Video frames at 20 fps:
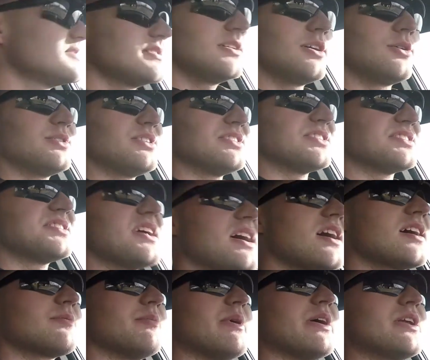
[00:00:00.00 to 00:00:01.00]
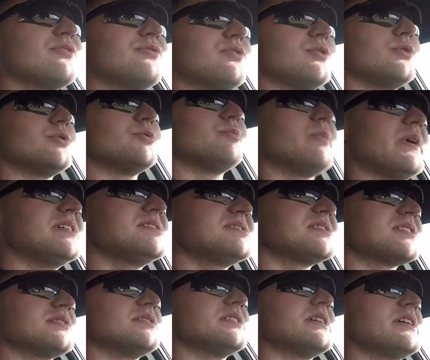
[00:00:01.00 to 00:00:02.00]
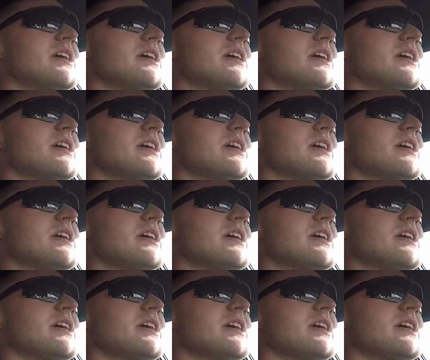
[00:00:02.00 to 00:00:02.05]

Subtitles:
or with the stock manifolds, basically.